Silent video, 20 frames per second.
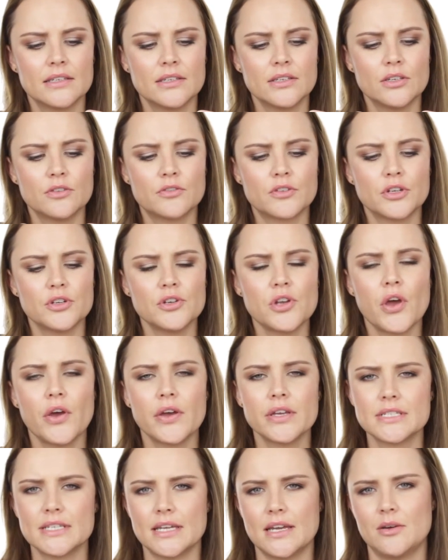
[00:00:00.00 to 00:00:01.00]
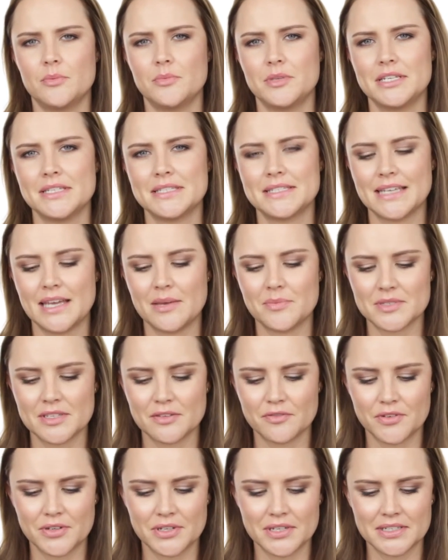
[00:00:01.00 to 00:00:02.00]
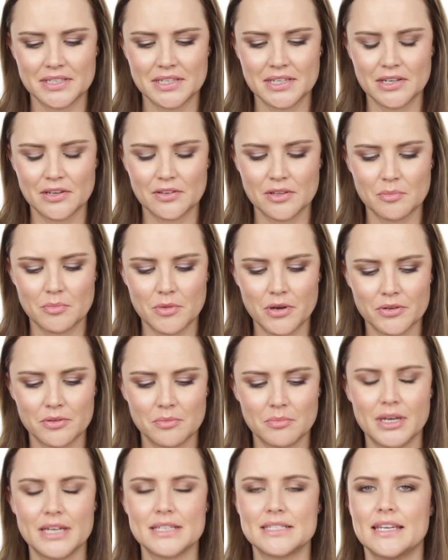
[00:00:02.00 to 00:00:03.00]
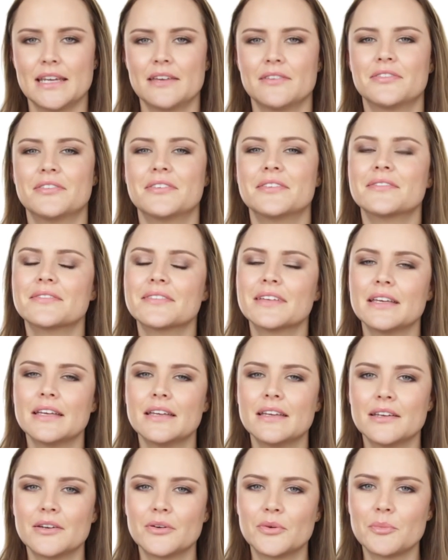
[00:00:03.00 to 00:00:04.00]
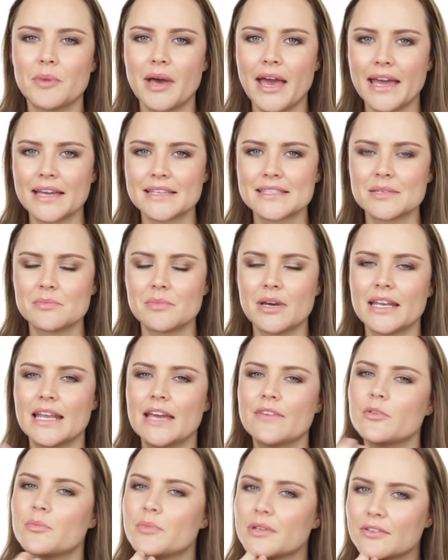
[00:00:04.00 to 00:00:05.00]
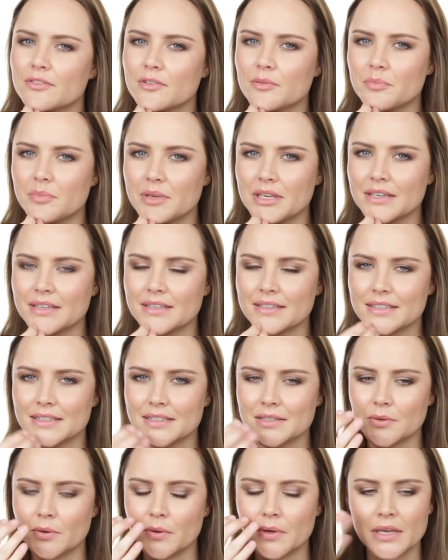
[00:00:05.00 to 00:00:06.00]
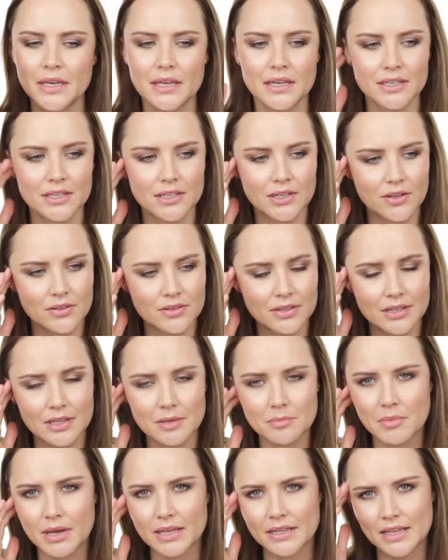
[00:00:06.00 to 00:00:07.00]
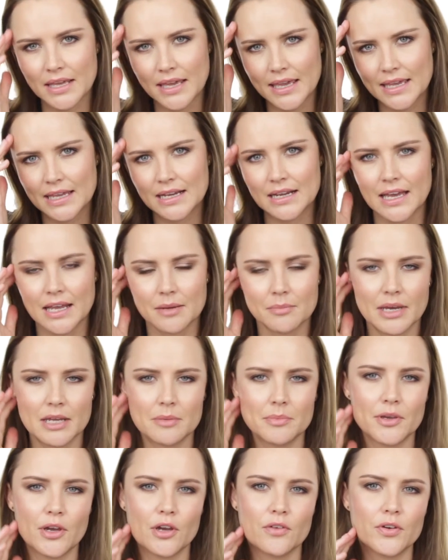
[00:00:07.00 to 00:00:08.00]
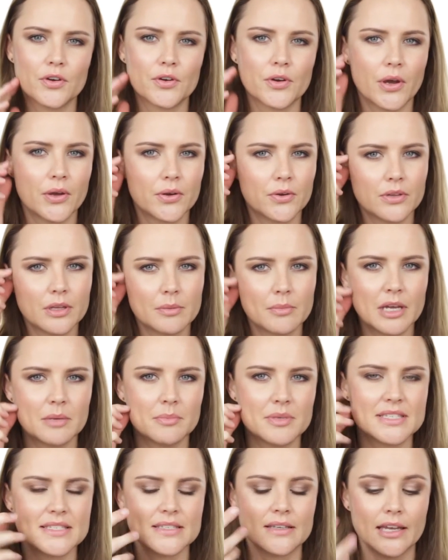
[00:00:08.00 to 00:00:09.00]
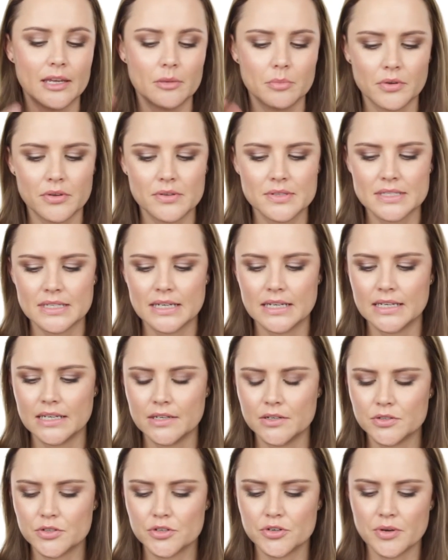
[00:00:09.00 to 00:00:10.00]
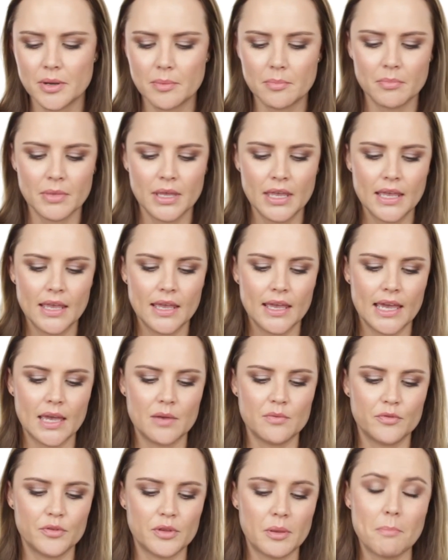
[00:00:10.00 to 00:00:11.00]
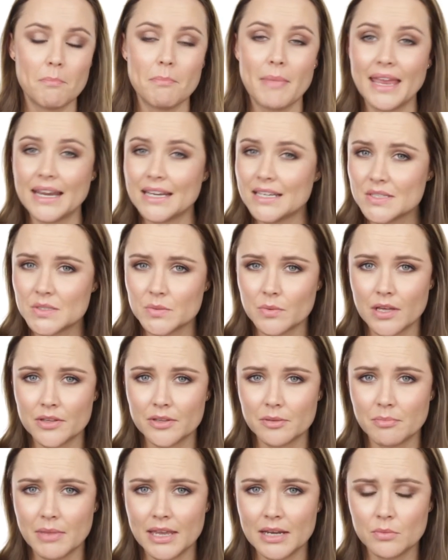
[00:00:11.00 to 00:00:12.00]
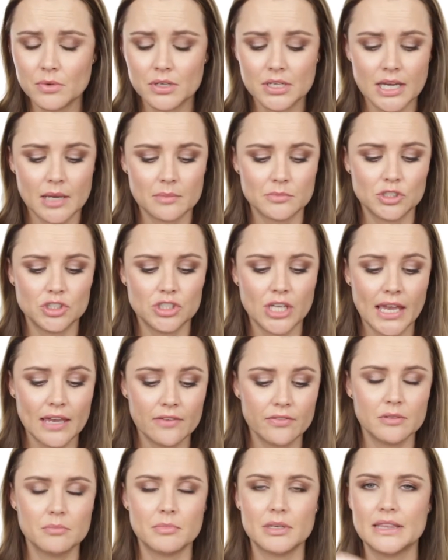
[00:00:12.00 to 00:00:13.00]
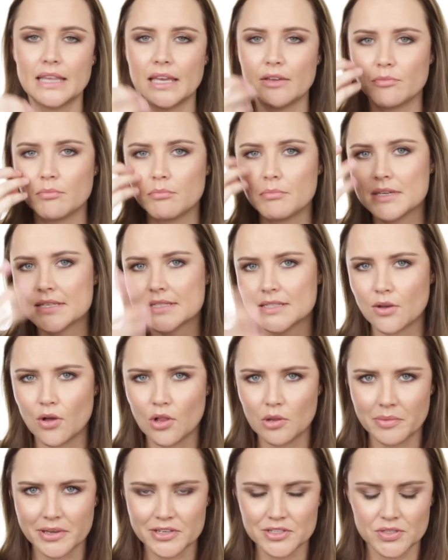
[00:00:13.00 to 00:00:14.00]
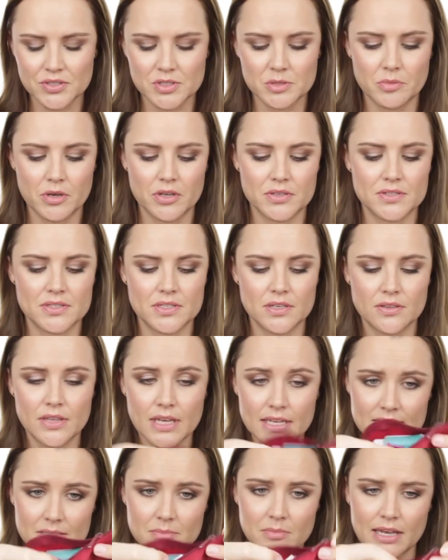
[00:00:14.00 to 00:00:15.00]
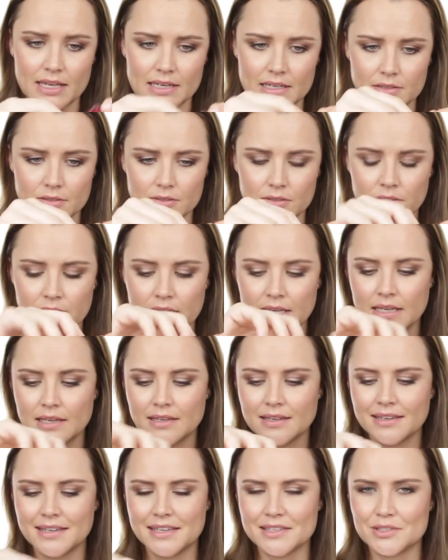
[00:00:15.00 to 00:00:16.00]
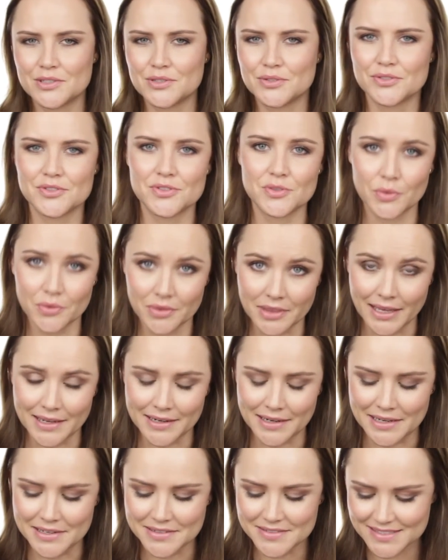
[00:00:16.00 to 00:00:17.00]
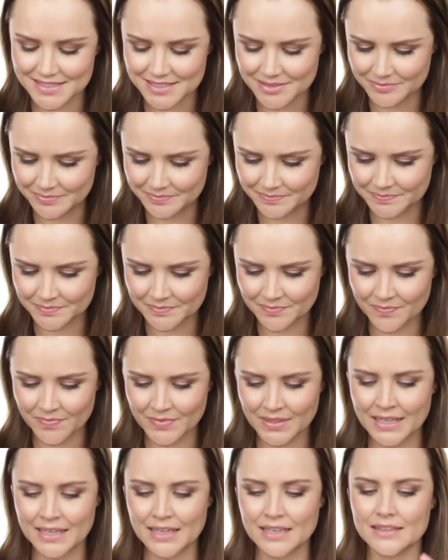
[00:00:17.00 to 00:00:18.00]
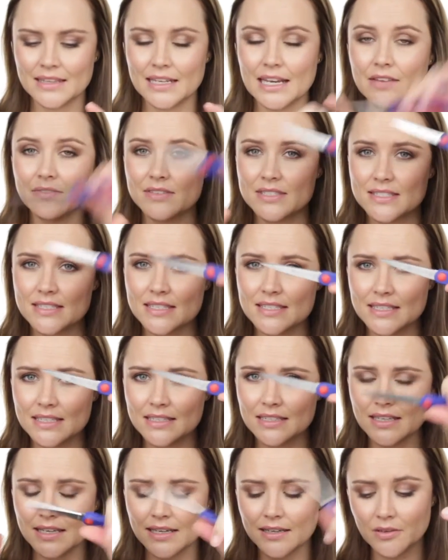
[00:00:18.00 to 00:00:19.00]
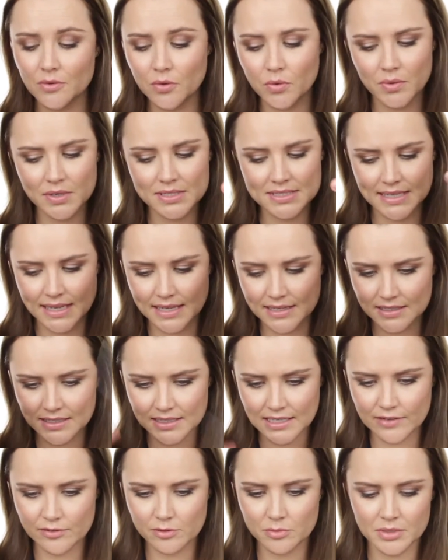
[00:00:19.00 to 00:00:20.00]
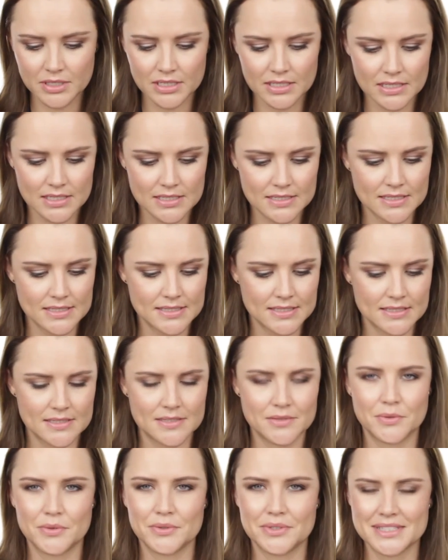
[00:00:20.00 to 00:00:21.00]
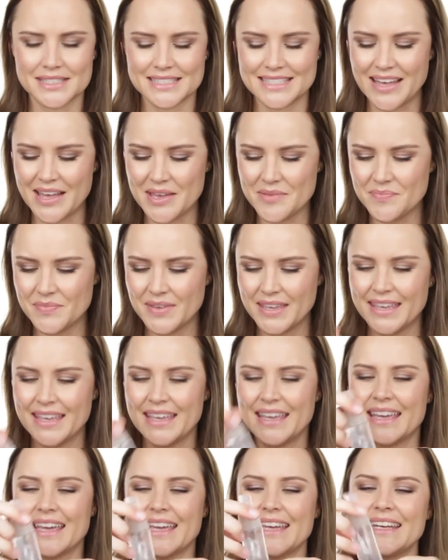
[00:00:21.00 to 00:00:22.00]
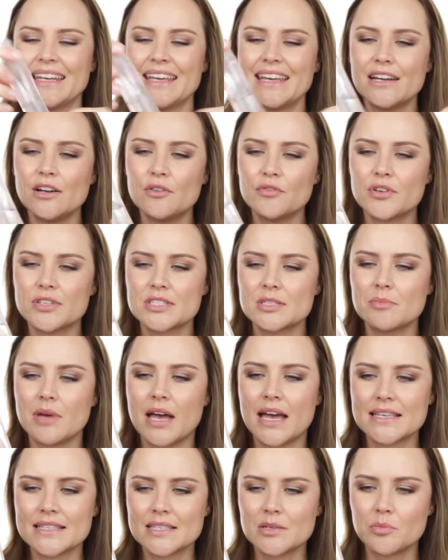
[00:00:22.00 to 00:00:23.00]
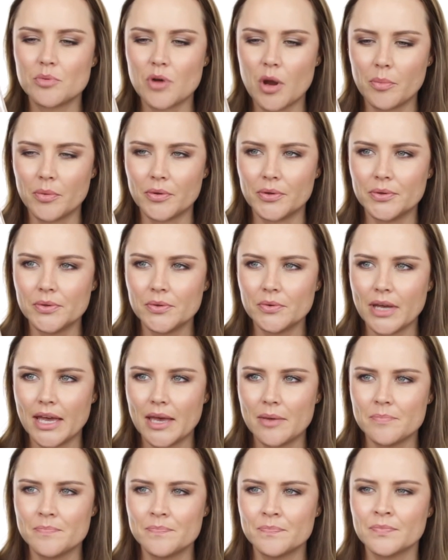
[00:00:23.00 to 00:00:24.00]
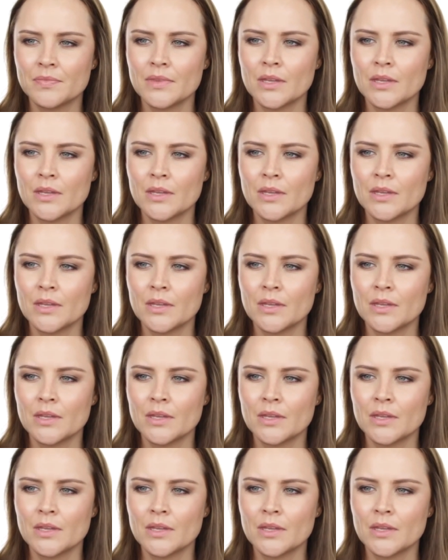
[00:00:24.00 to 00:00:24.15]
You've got no idea how many times I've got it. You know, the model might have, or my actor might have a bit of a beard, or, you know, the hairline might be overgrown, or there might be sideburns and I need to trim. And for the men as well, the men would come shaven, but they've missed a whole bunch of spots. So that's my little kit to sort that out. Then I have a scissor in here, always handy. Everybody needs a scissor all the time. In here, I've got some isopropyl,